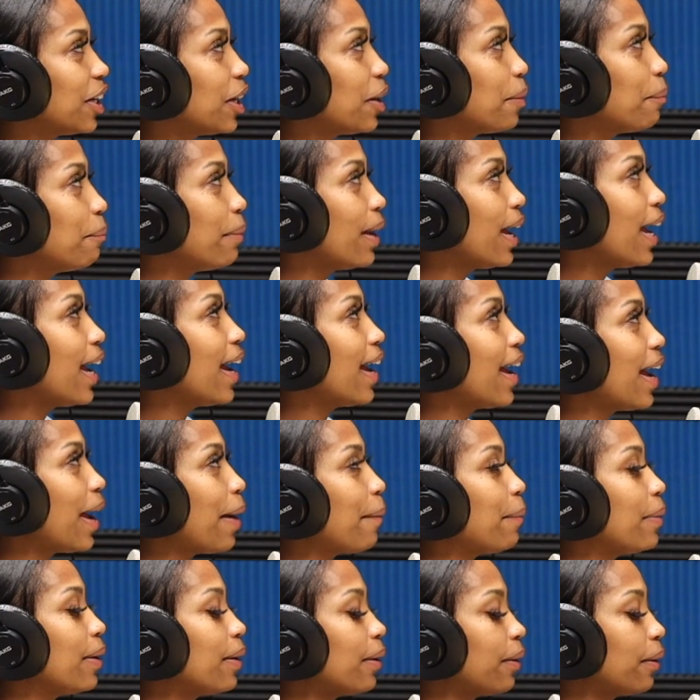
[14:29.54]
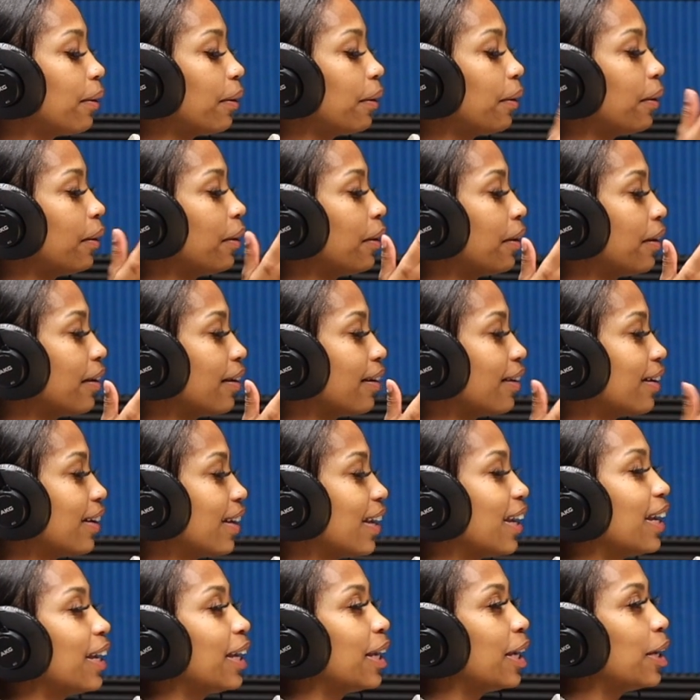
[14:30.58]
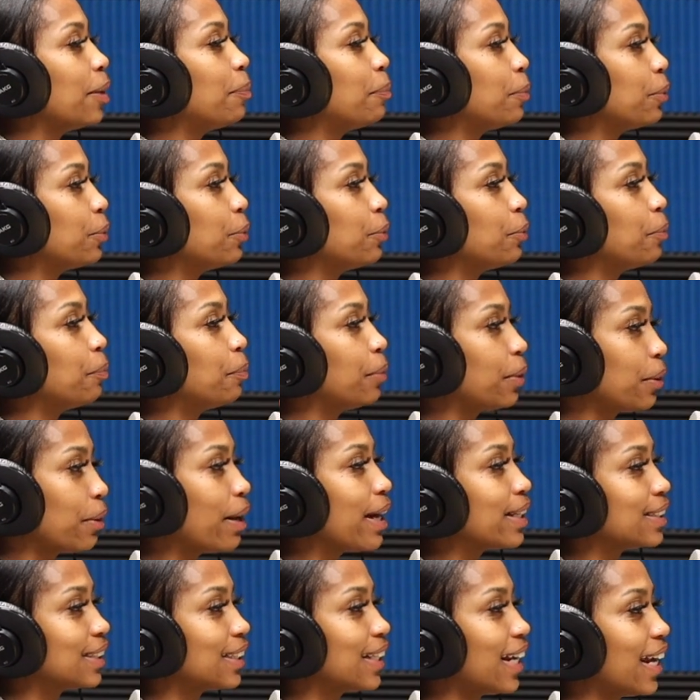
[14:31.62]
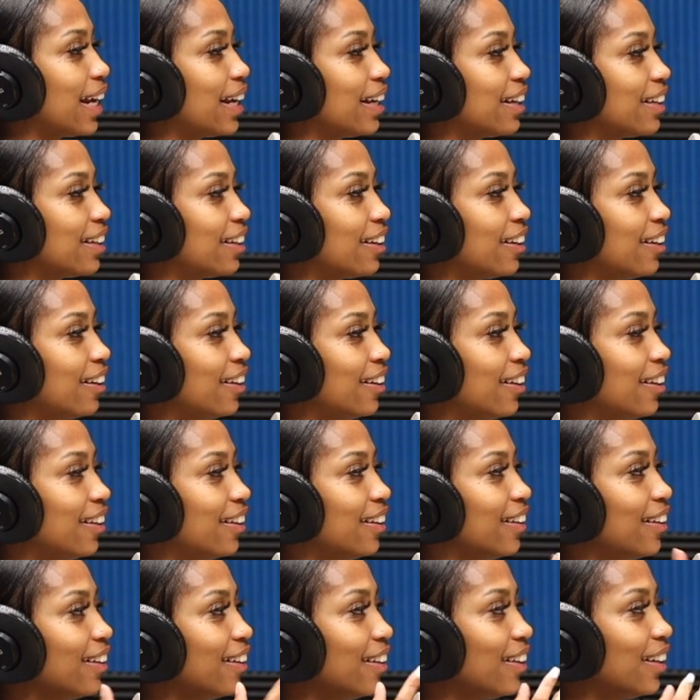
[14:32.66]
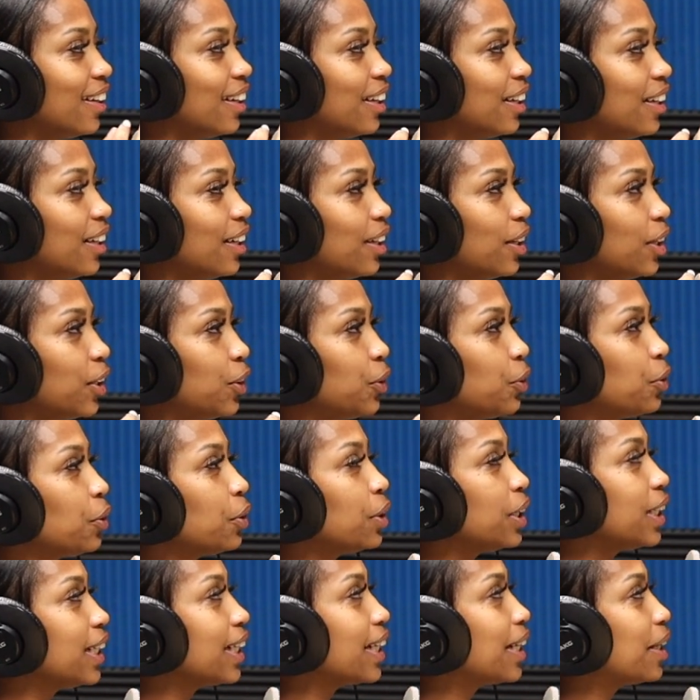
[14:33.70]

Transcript: bad habit can keep you procrastinating. You'll look